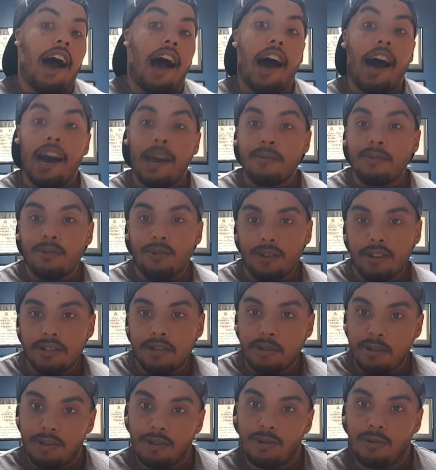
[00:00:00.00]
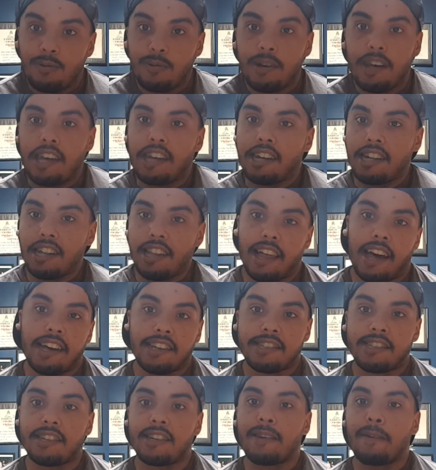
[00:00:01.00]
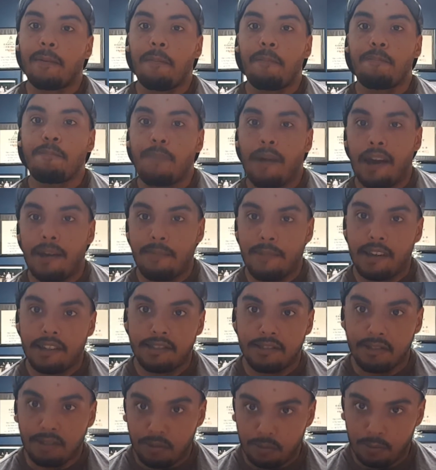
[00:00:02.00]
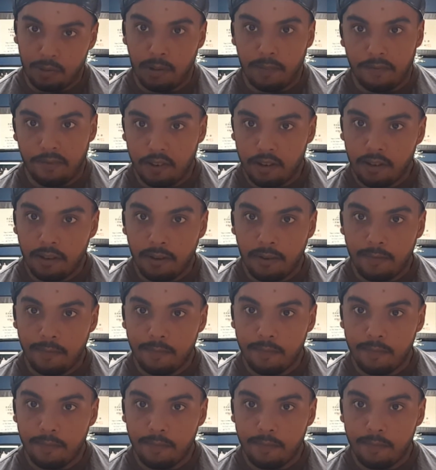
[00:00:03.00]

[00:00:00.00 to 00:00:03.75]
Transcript: I'm going to do a classic Batman suit up video.